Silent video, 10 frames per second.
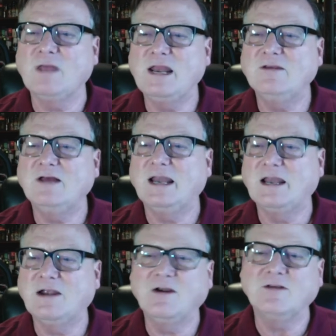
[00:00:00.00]
many
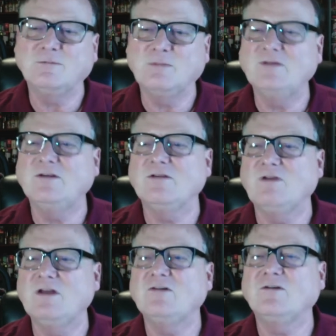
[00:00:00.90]
hilarious
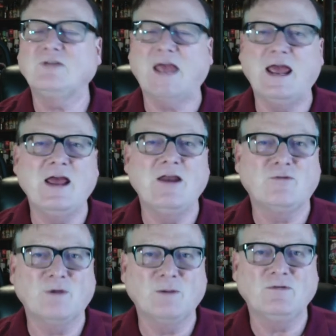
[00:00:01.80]
misadventures and
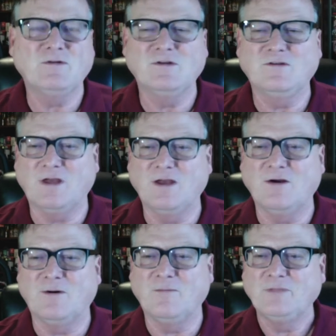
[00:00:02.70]
trips to jail.